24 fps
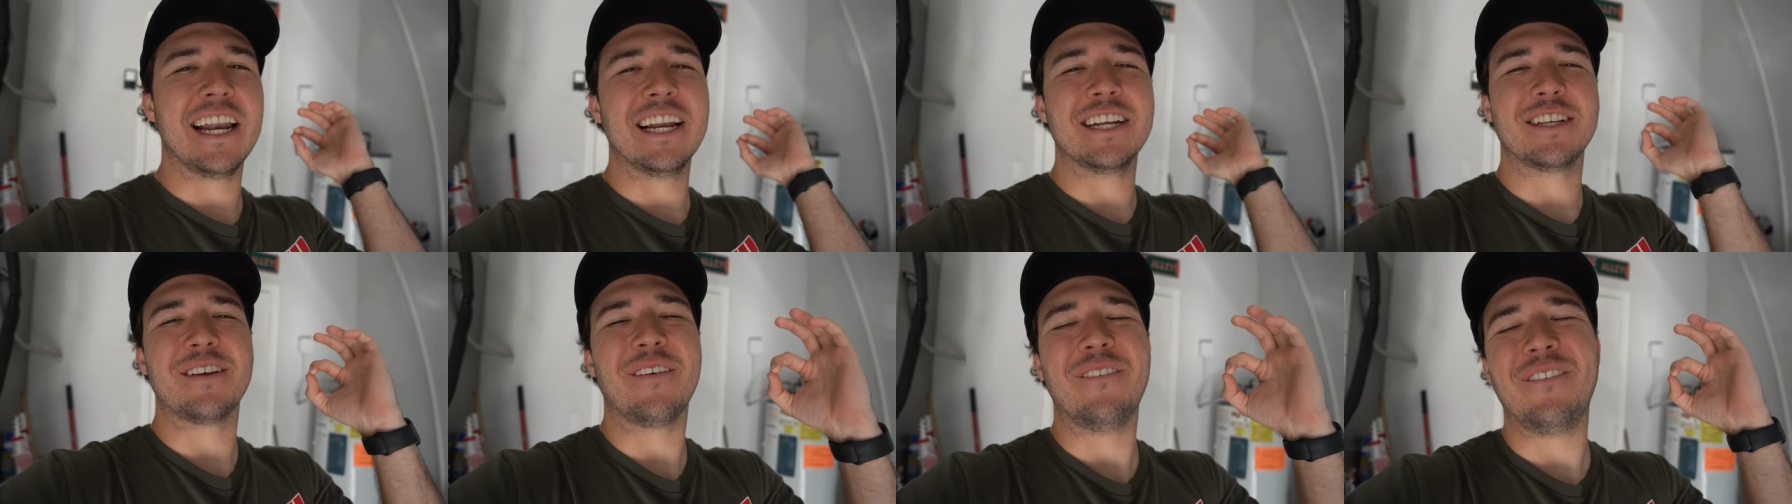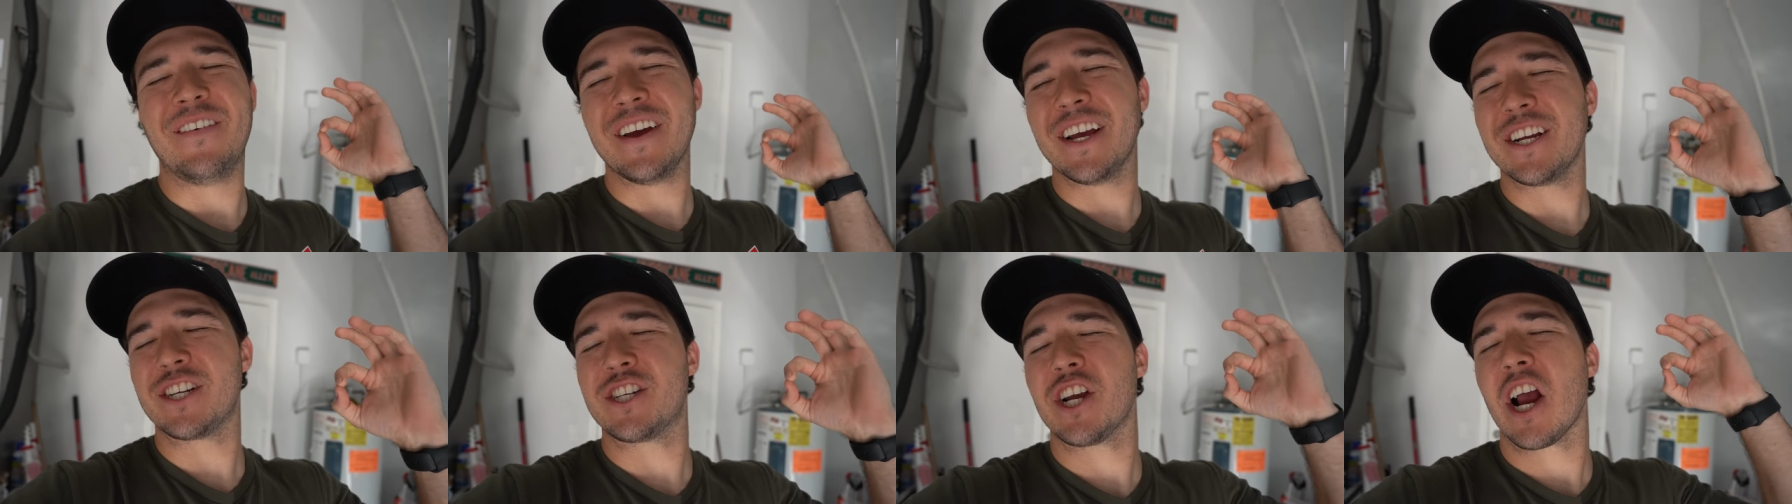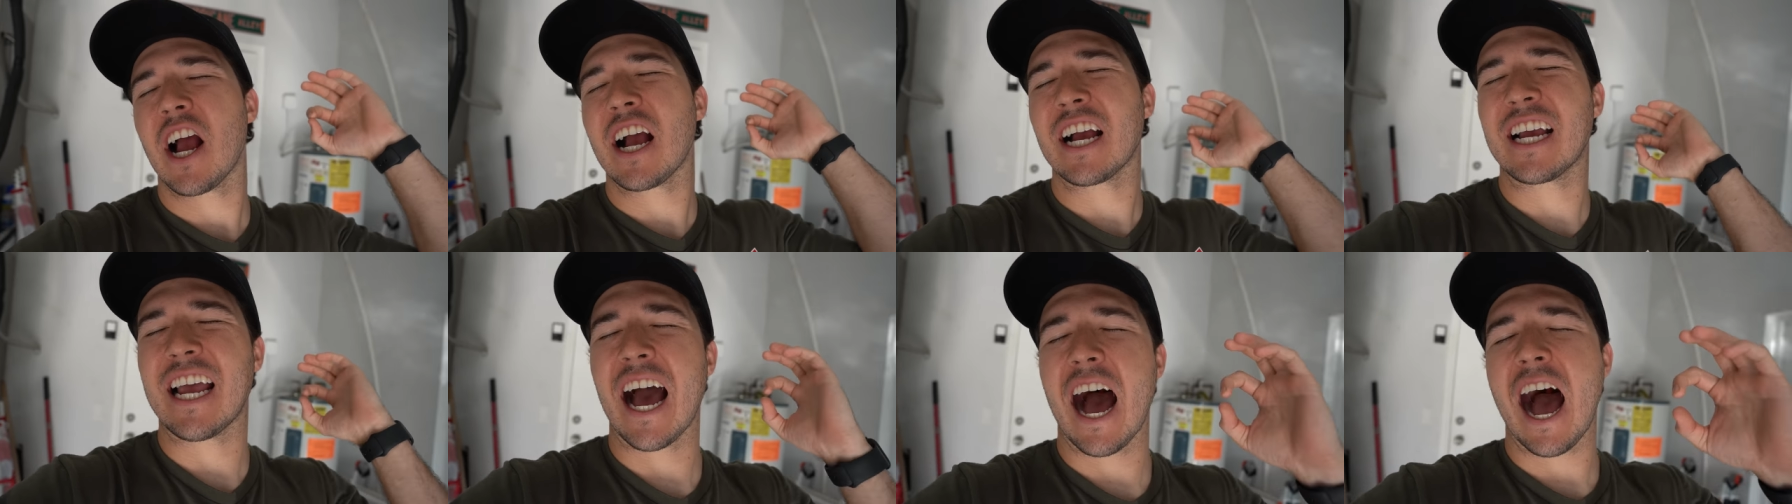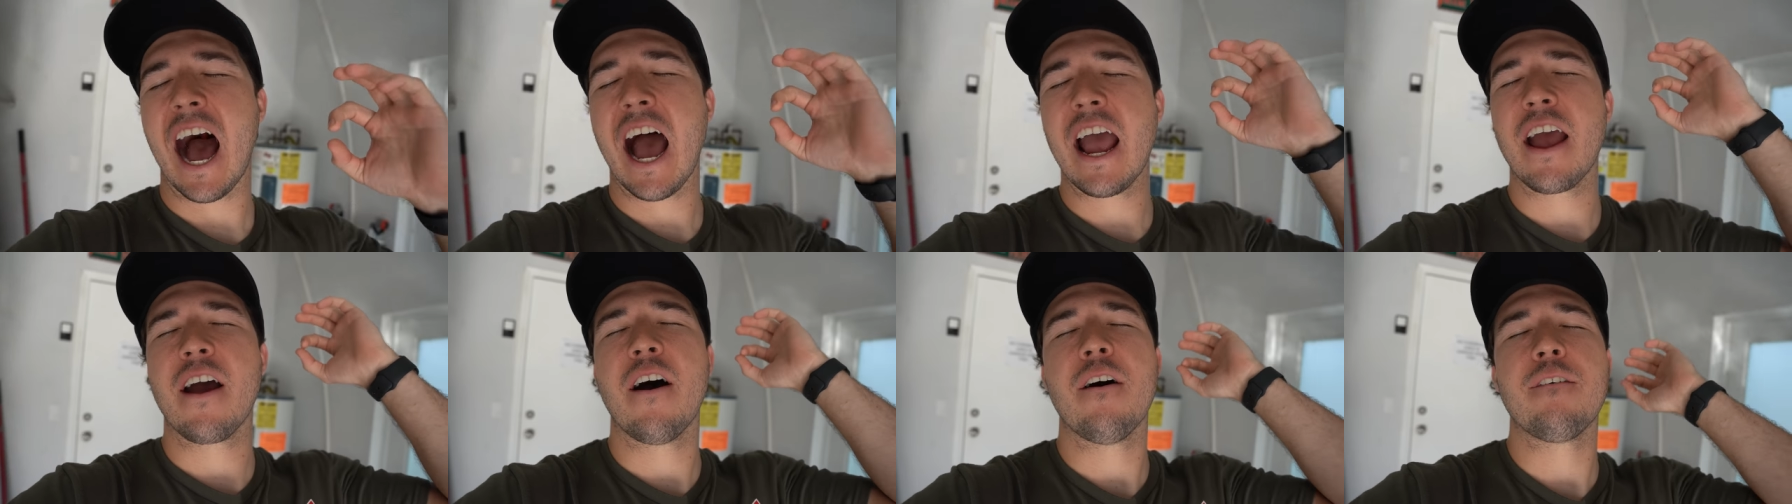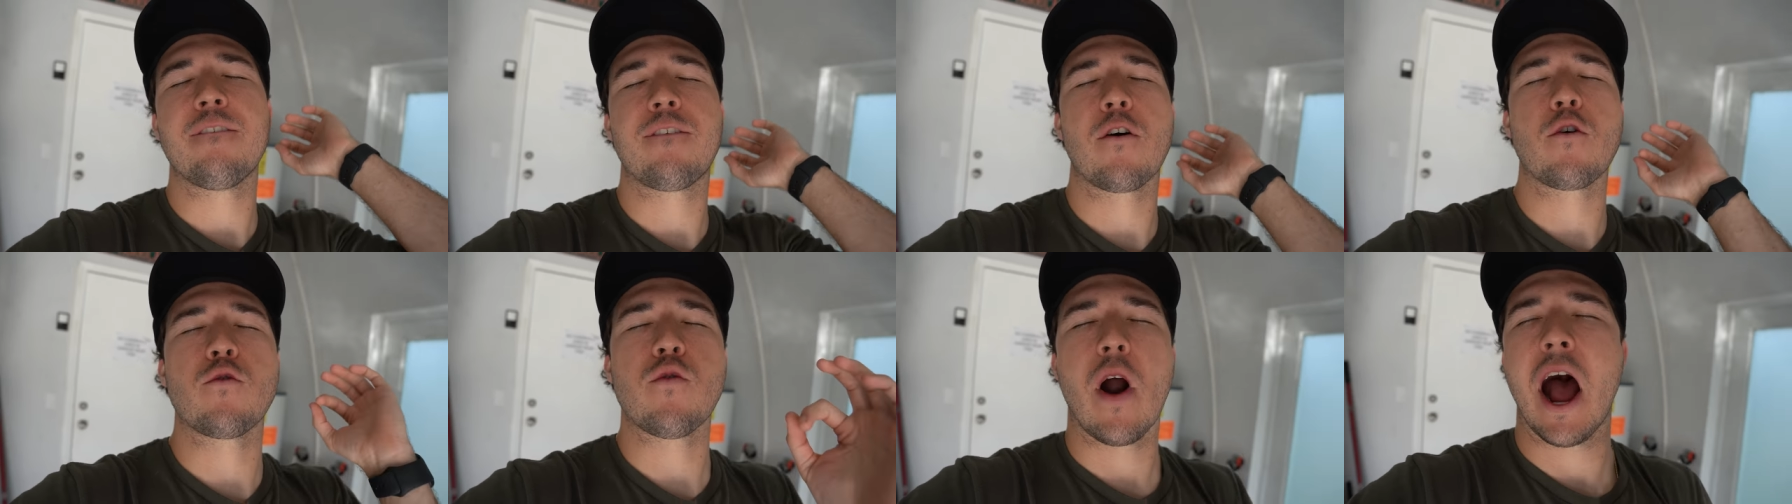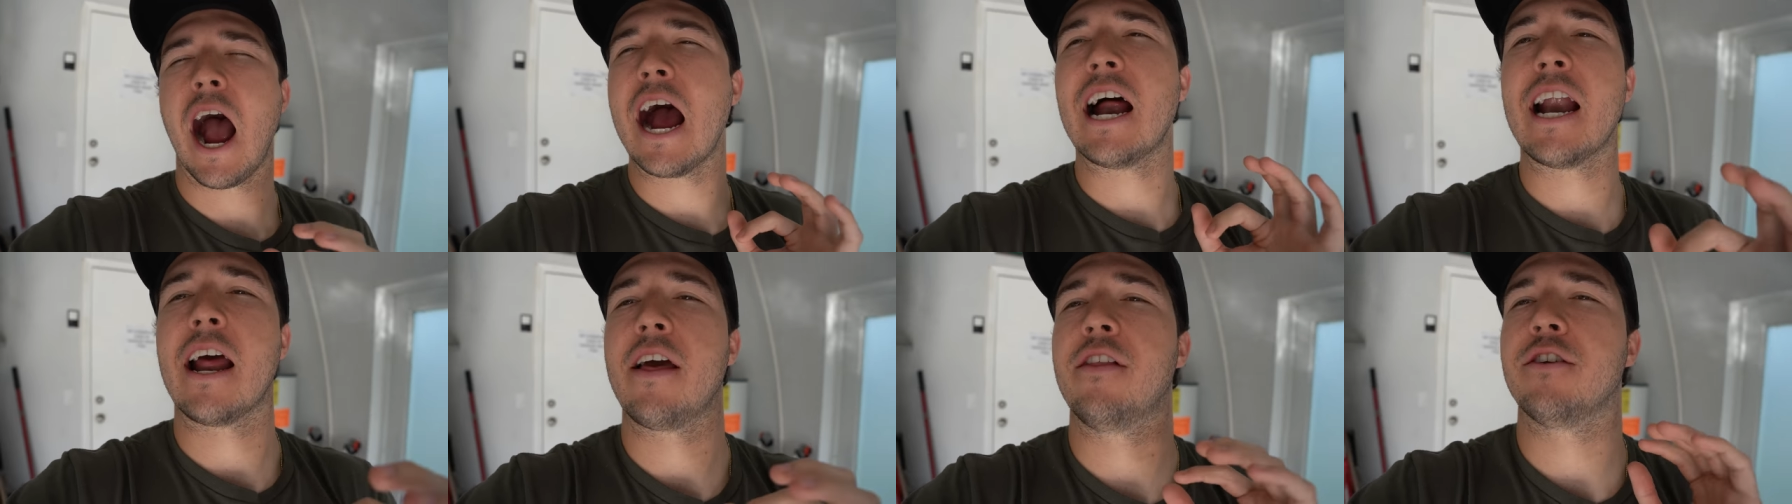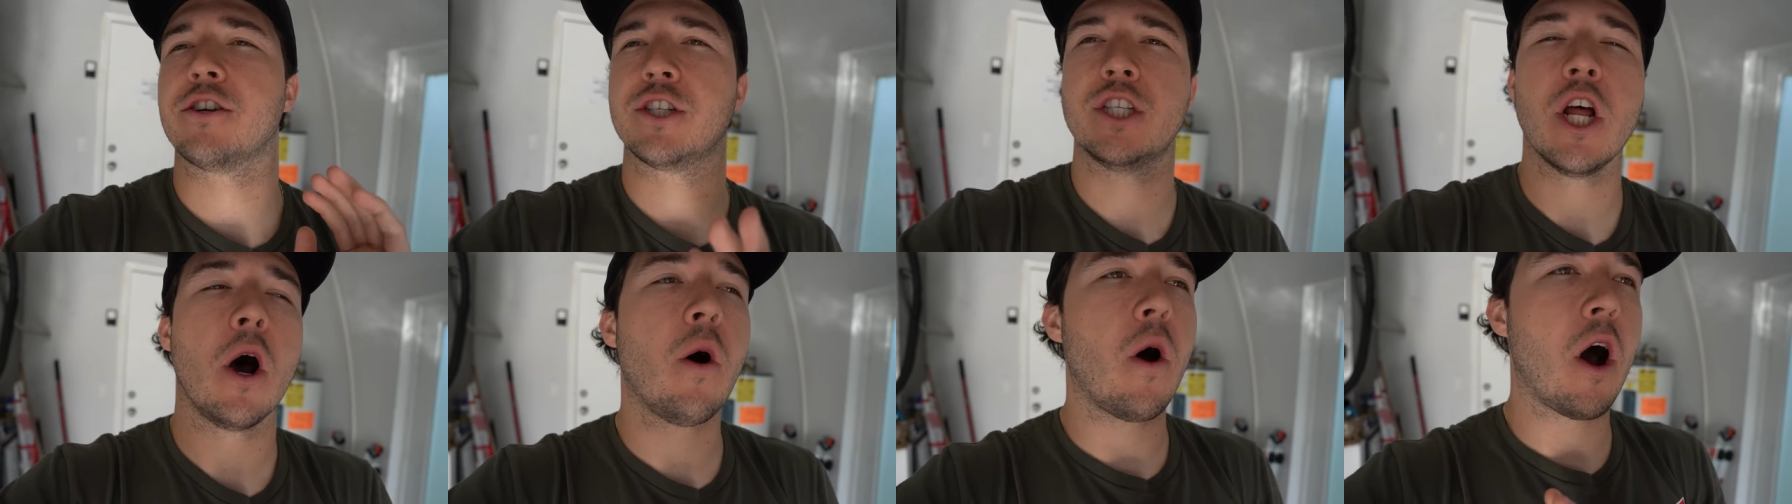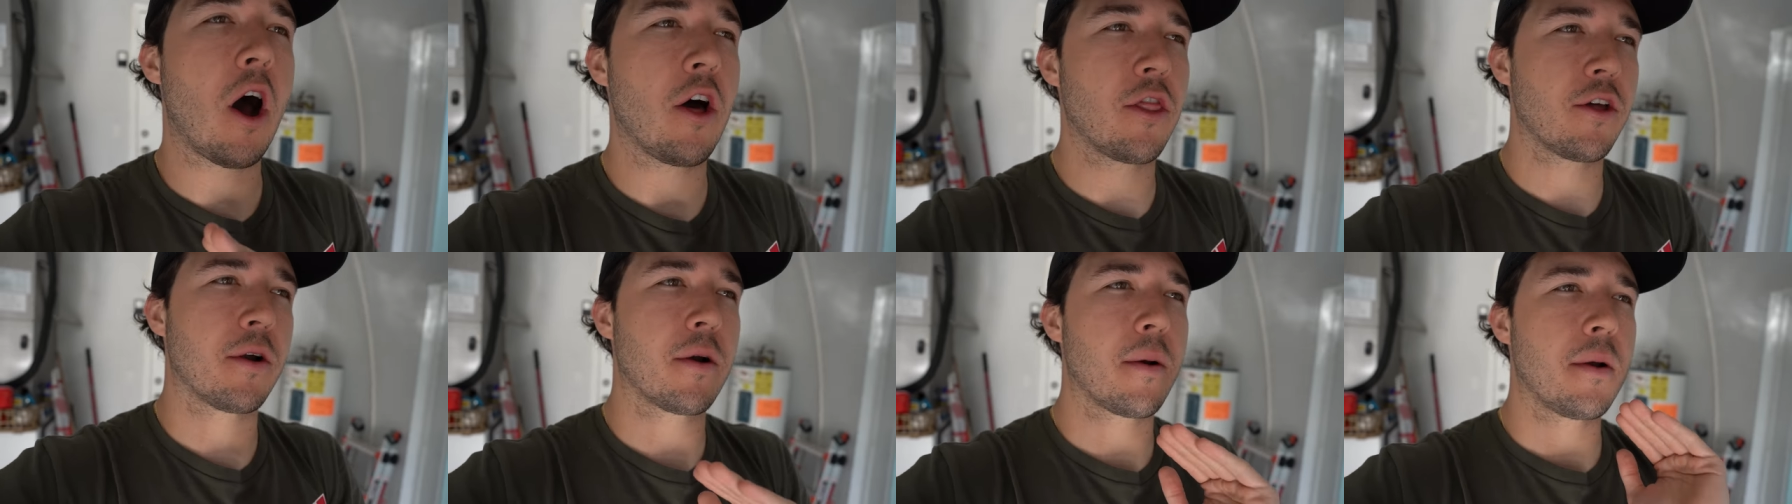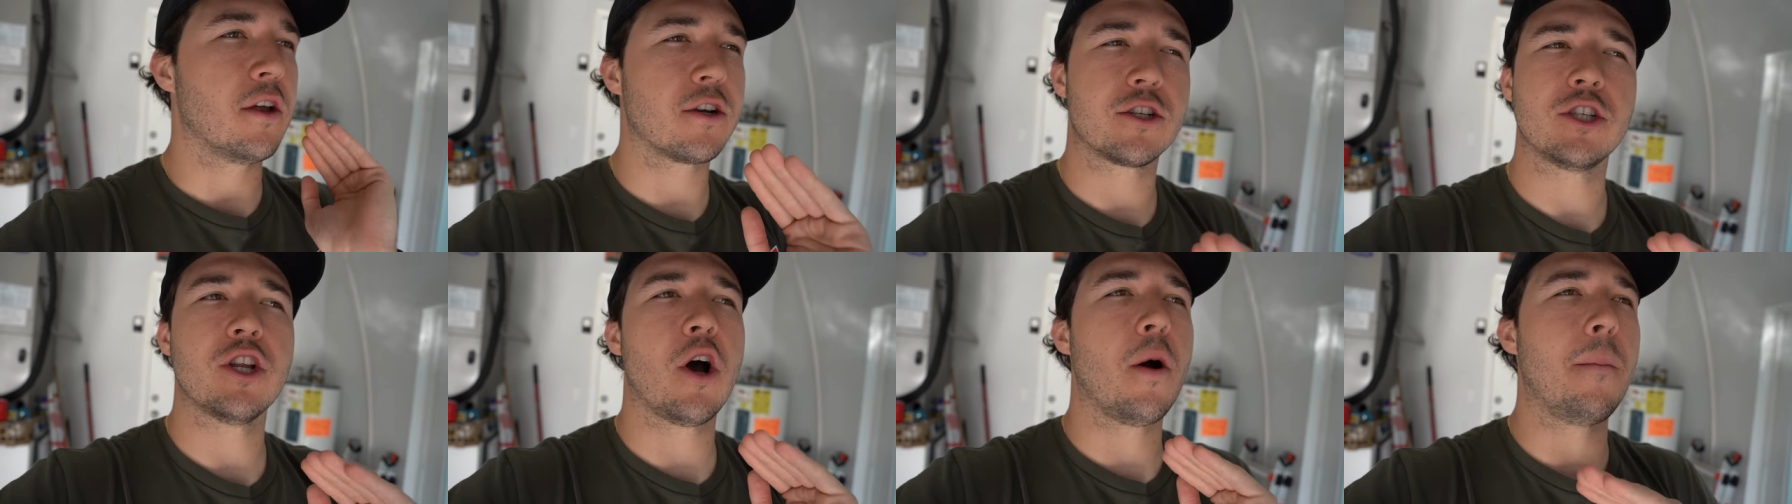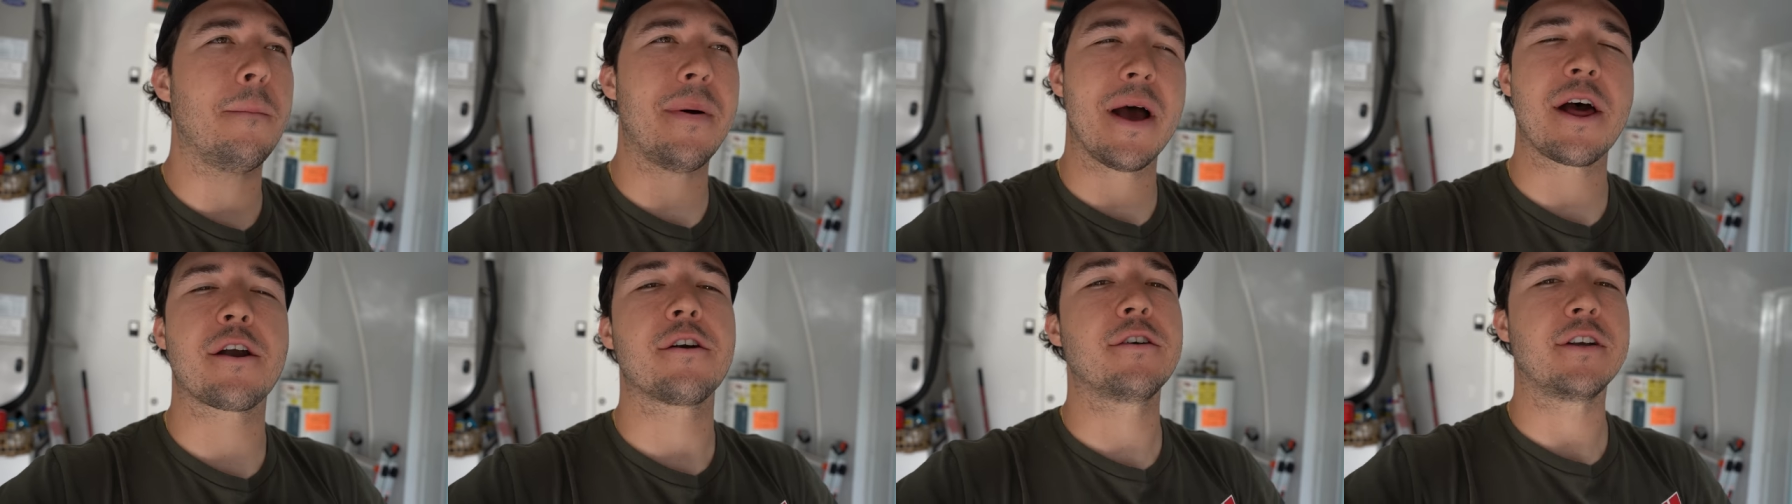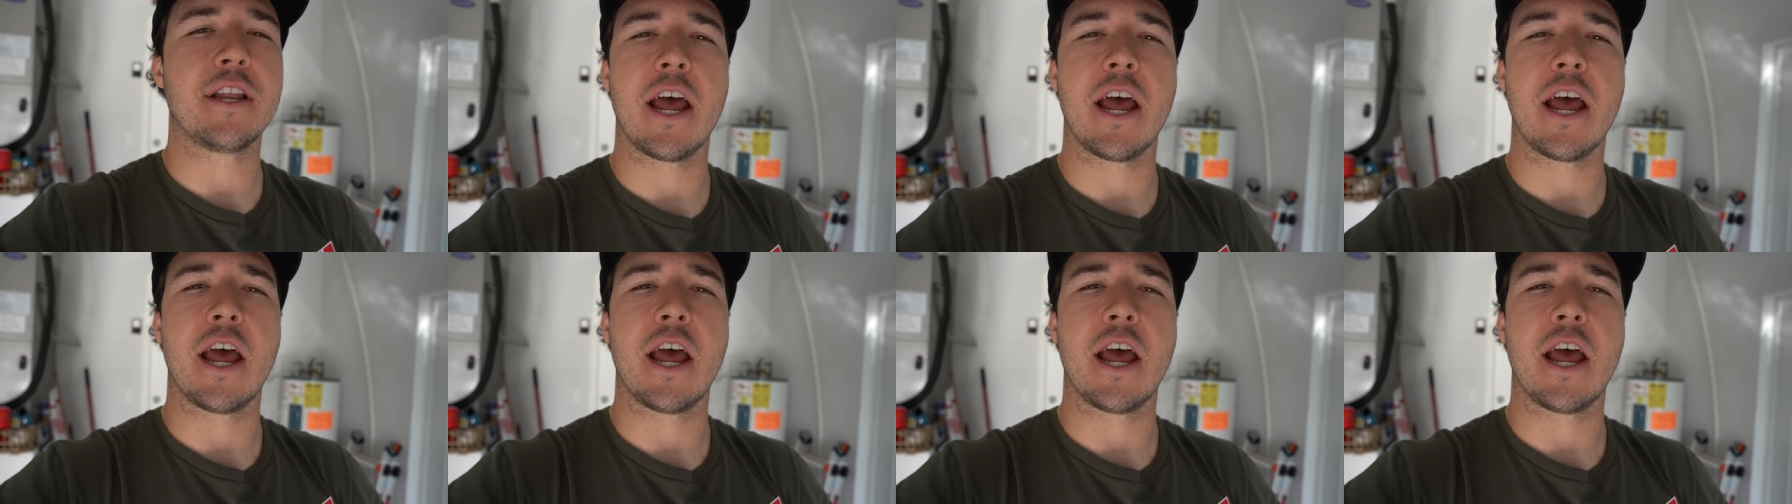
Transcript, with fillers: It is Fish Guy Friday. There's no other, there's no better